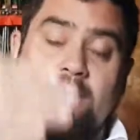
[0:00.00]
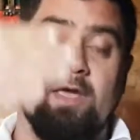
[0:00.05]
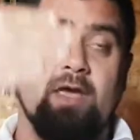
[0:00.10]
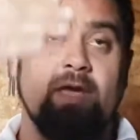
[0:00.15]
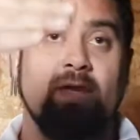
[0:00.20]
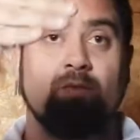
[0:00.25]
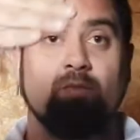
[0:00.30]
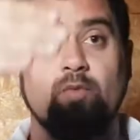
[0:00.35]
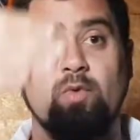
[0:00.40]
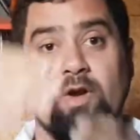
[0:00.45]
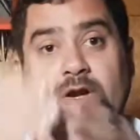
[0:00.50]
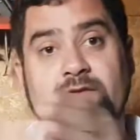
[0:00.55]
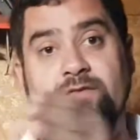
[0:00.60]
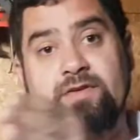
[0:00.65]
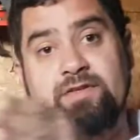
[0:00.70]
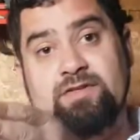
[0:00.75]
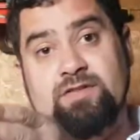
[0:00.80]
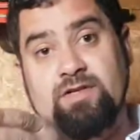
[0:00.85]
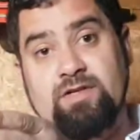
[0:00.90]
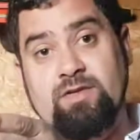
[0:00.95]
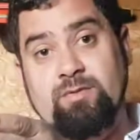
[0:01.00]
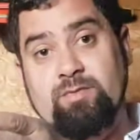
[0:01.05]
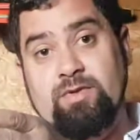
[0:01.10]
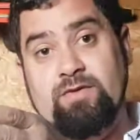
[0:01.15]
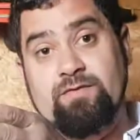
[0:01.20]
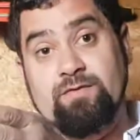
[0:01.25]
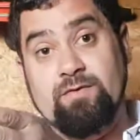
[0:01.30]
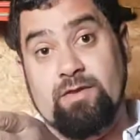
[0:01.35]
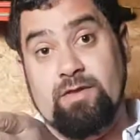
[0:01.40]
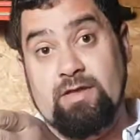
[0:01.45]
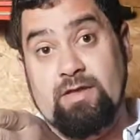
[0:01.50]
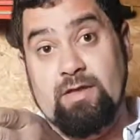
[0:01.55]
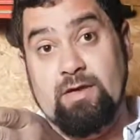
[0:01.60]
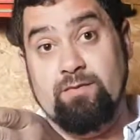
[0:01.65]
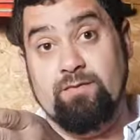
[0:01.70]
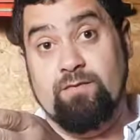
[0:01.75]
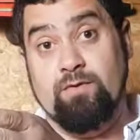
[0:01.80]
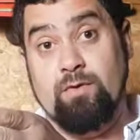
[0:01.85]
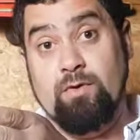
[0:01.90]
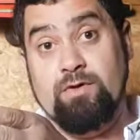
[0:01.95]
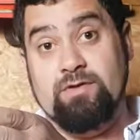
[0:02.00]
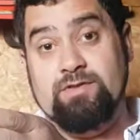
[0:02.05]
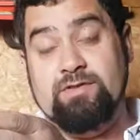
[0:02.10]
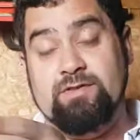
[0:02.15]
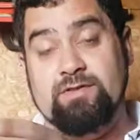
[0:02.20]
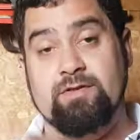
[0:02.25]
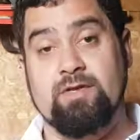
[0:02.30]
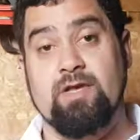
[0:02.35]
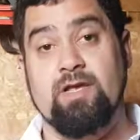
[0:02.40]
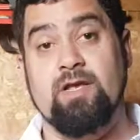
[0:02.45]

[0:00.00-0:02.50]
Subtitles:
and one of it's going to be for the up force.